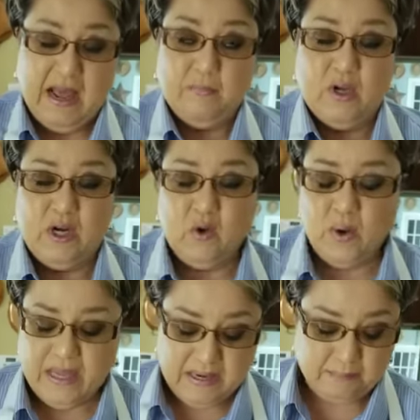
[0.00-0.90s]
I'm going to go
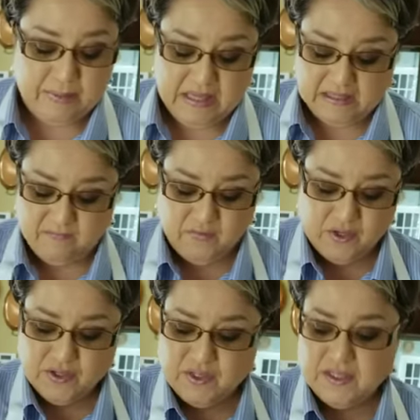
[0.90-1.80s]
ahead and peel them
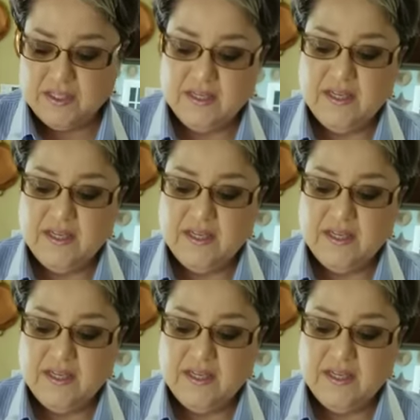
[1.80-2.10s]
first